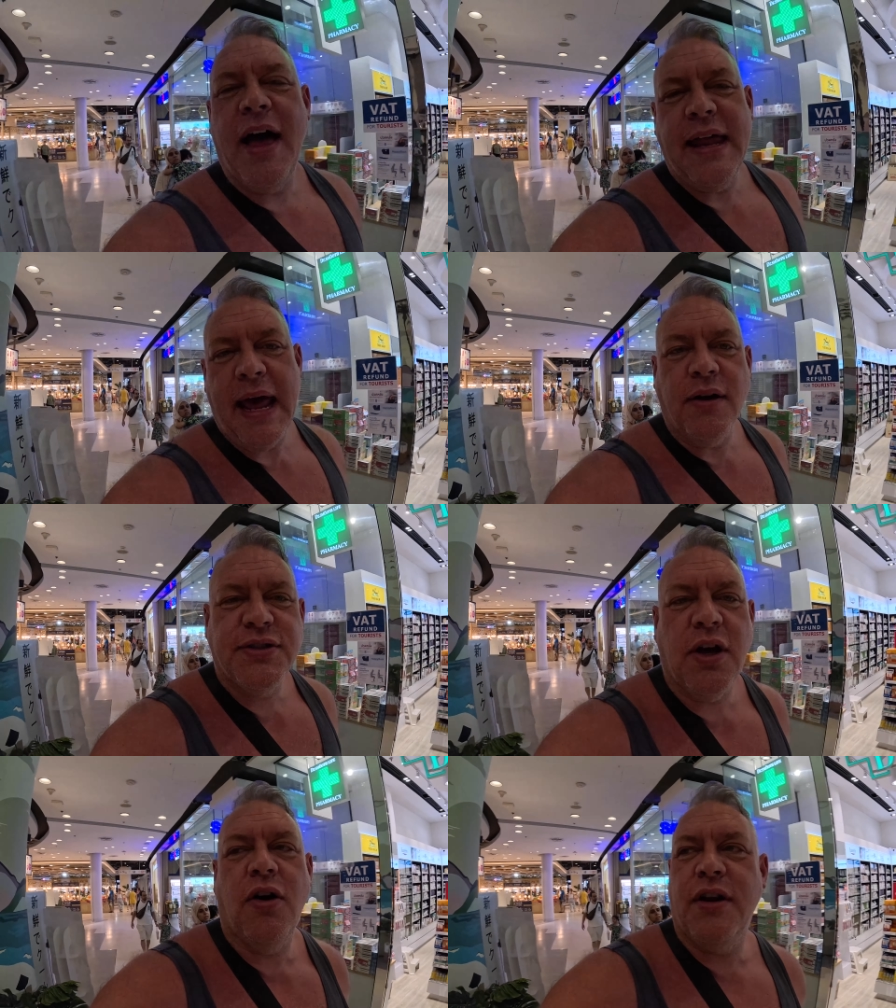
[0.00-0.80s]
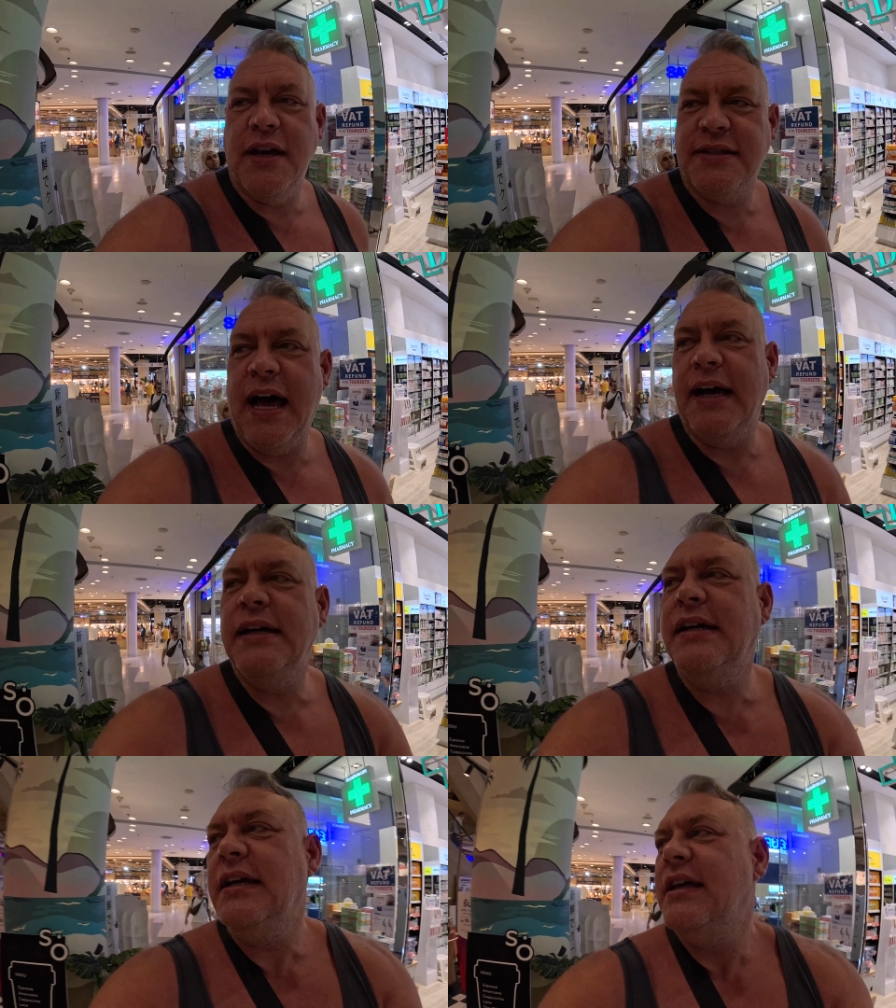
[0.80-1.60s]
an Elsa on her
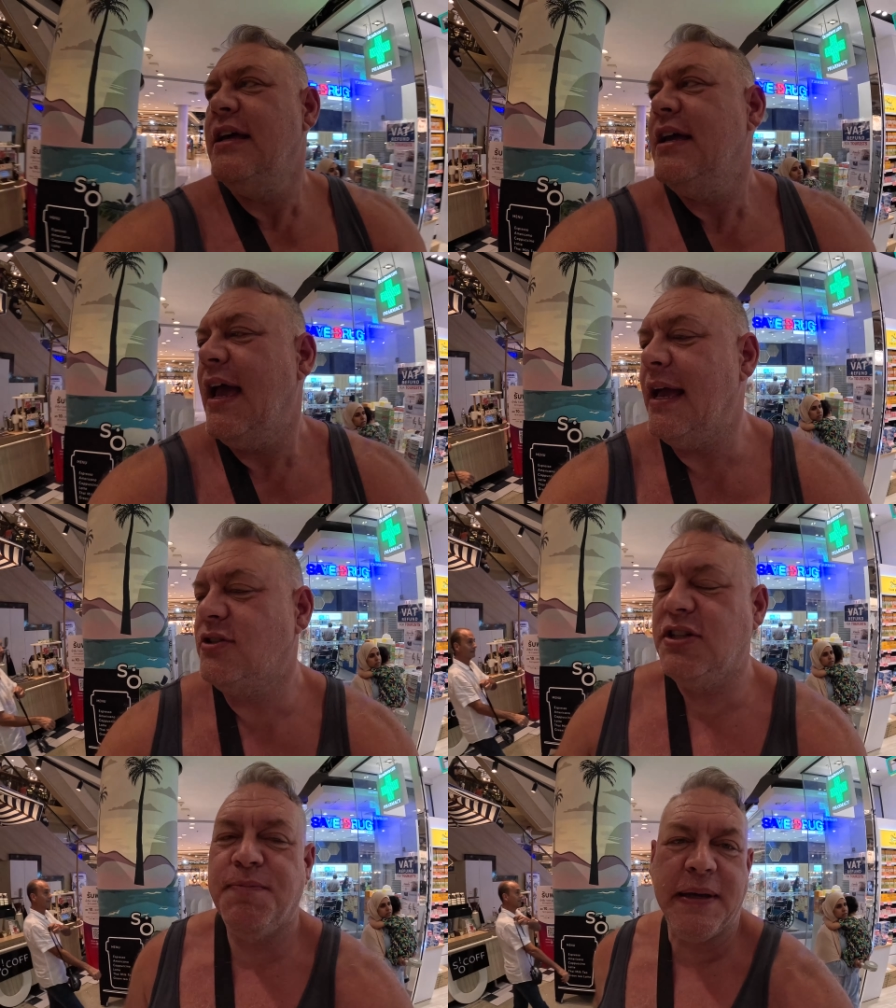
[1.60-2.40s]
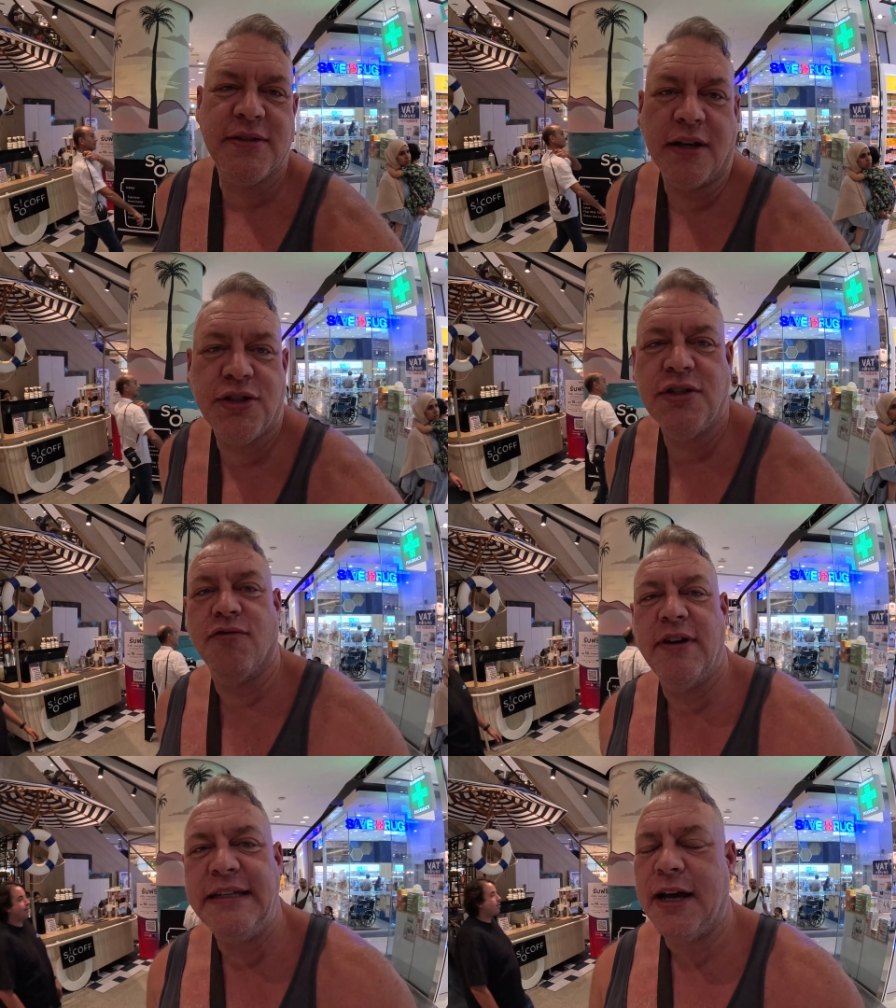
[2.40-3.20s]
tongue and she speaks like she's a
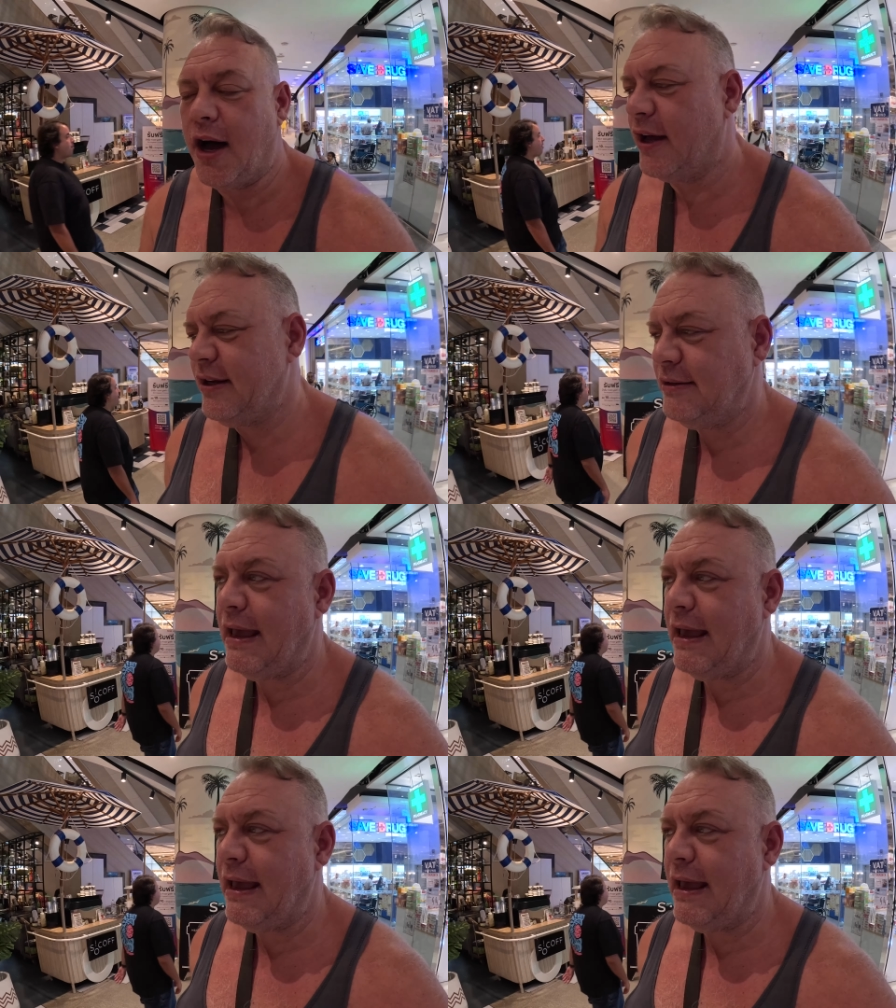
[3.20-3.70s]
retard.